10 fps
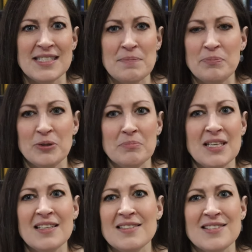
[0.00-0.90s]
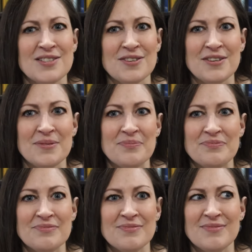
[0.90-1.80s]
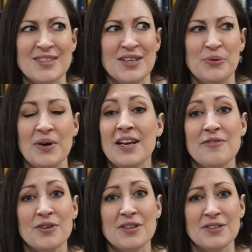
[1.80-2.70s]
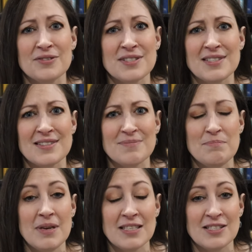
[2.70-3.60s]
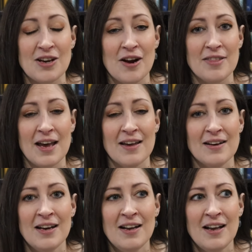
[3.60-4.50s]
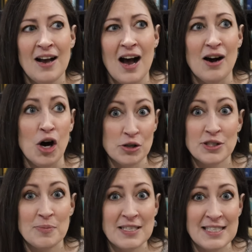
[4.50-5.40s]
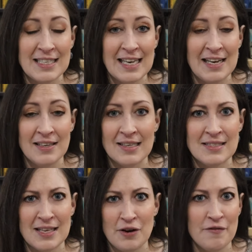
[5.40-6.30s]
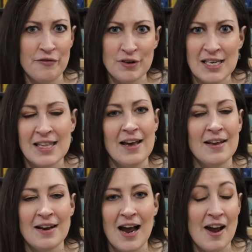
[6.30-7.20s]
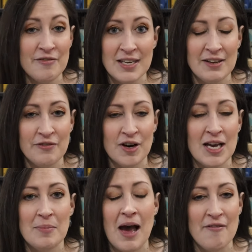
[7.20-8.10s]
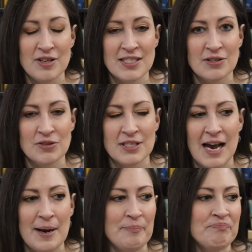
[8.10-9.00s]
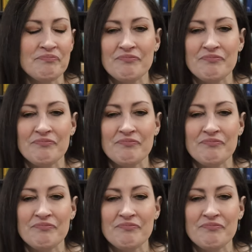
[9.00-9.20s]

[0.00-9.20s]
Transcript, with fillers: simple mitts or, you know, whatever those mitts are that uh, also by Tin Can Knits that are free that I've knit for him every single time.